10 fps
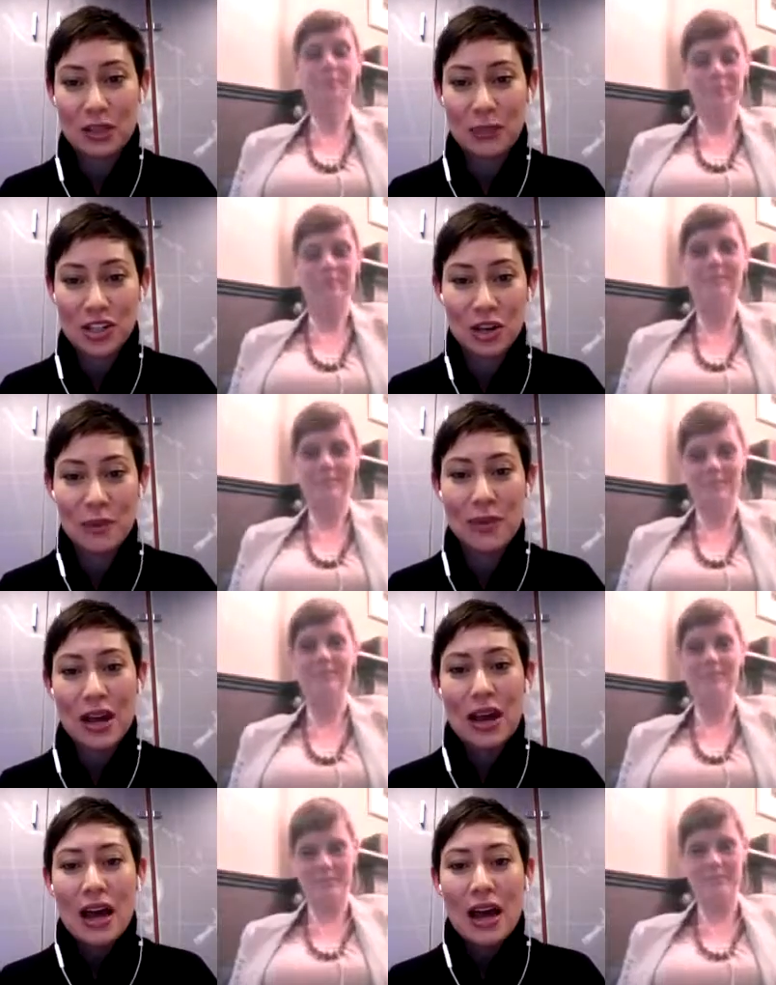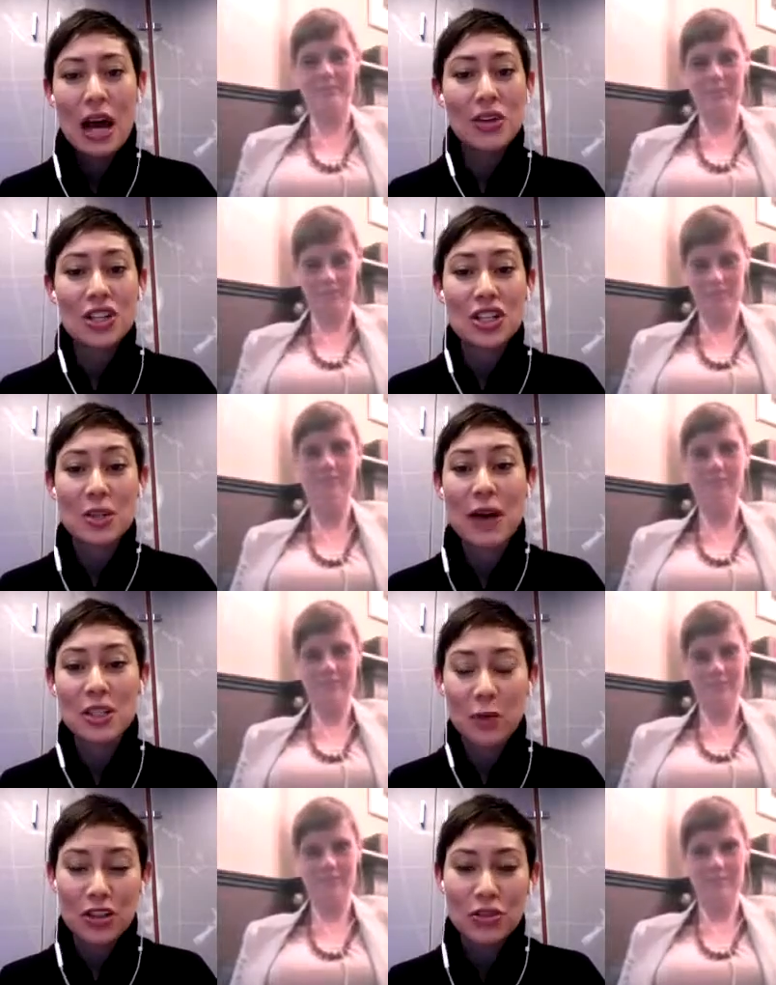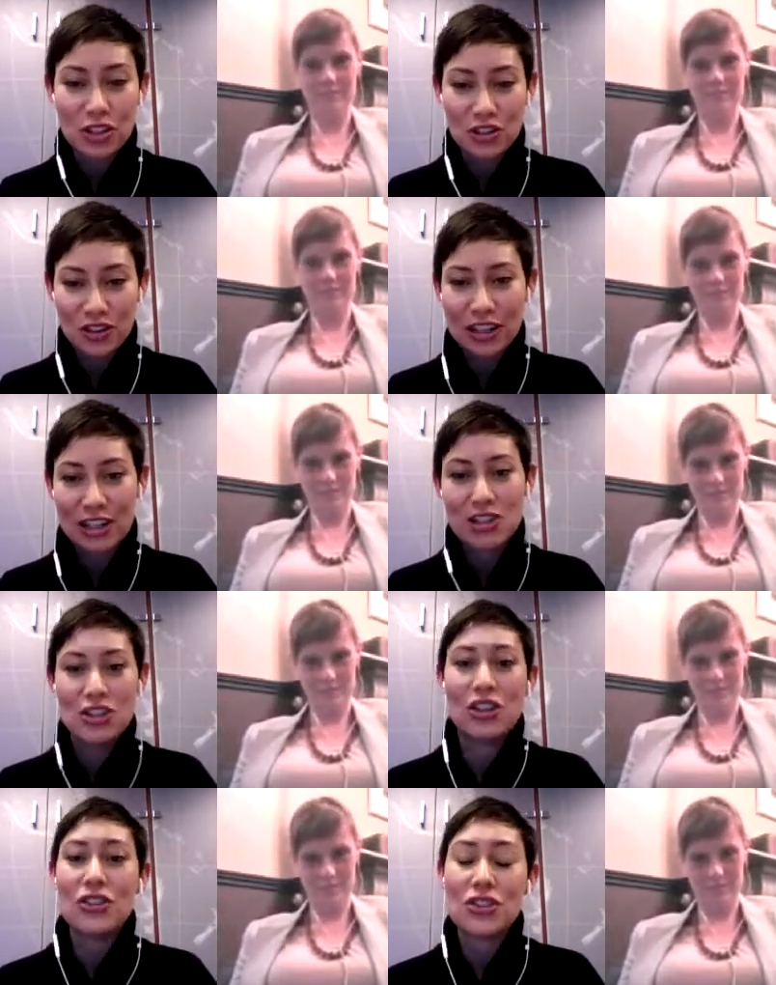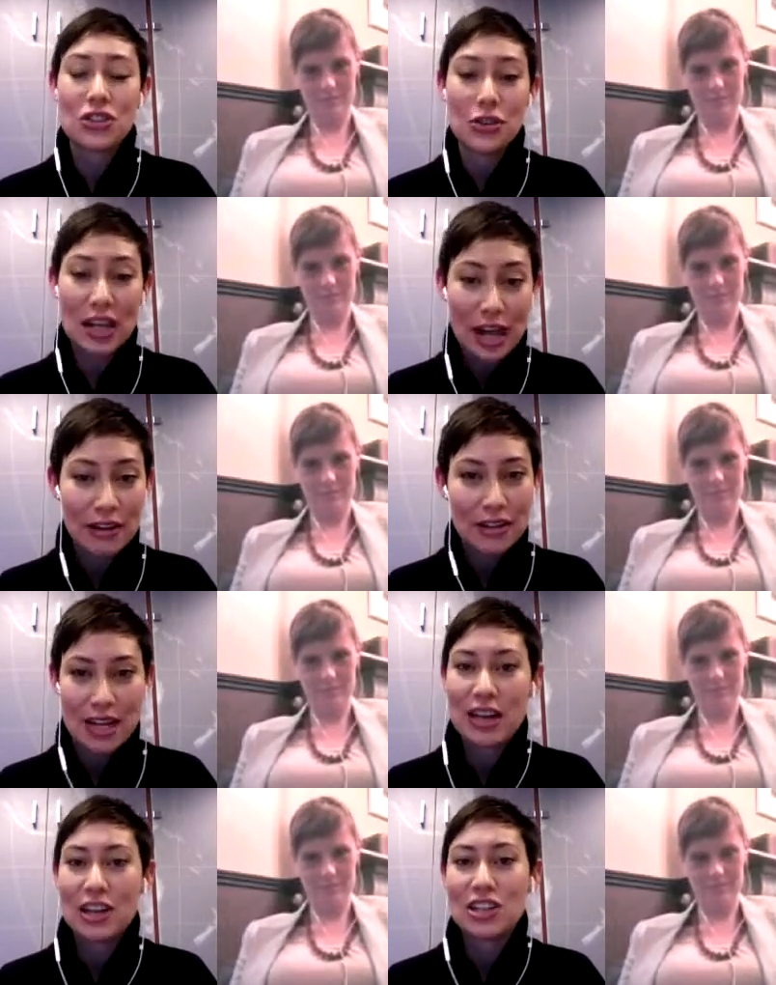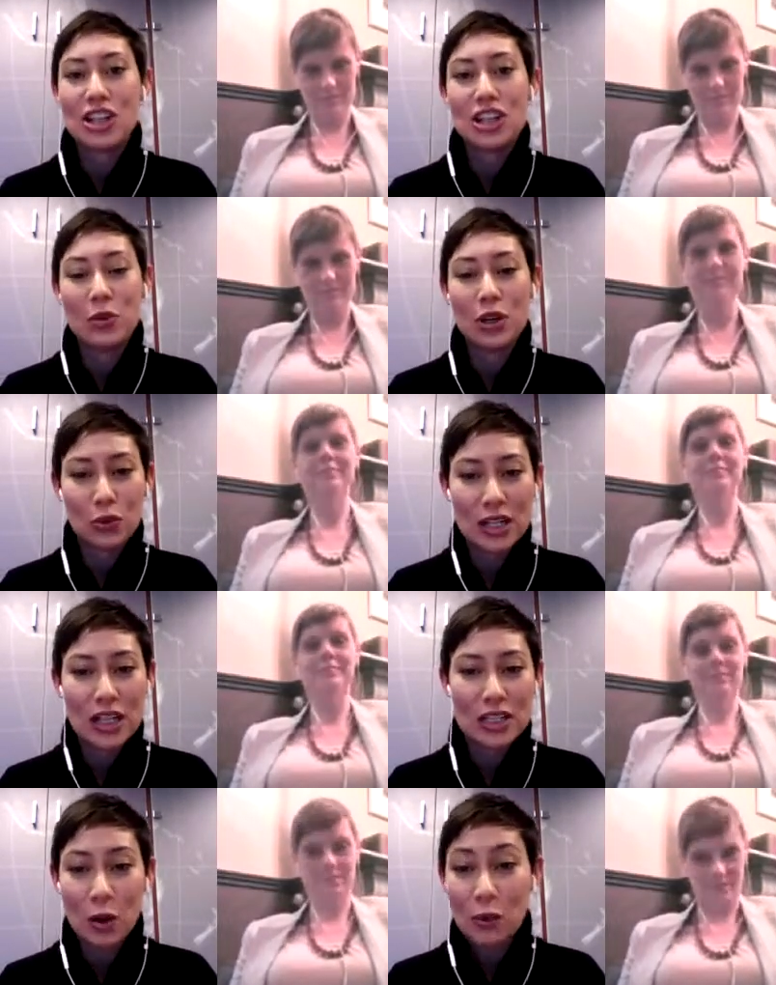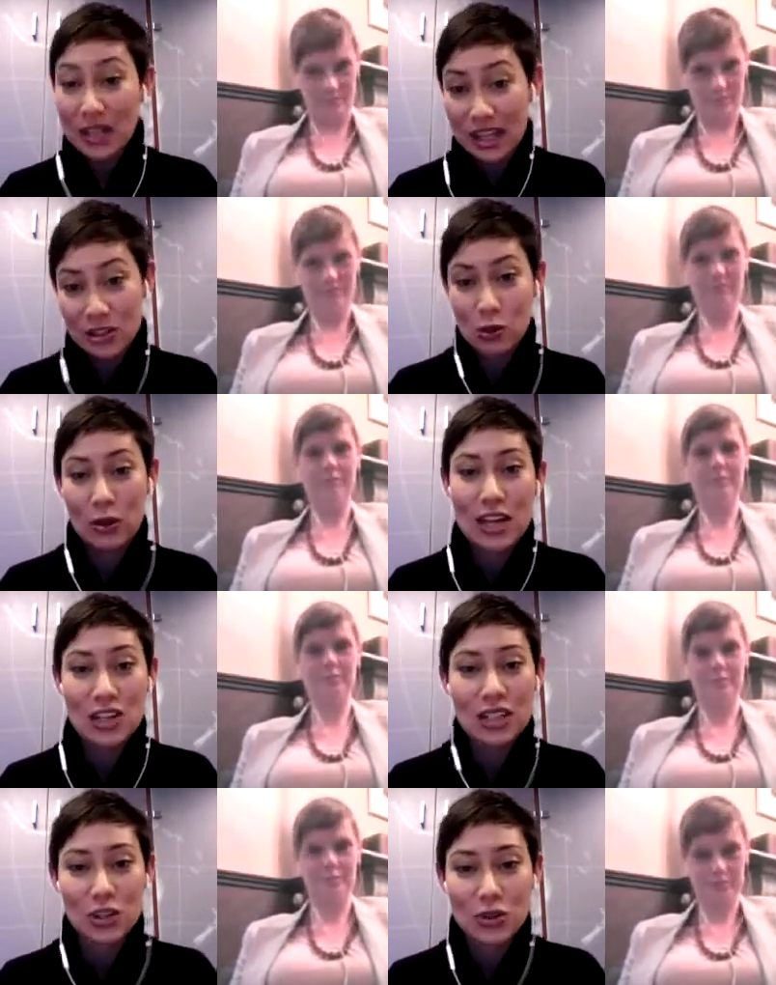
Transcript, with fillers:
Speaker 1: Julie Bishop, um, which is about sponsoring Australian students to get out into Asia to increase what we like to call Asian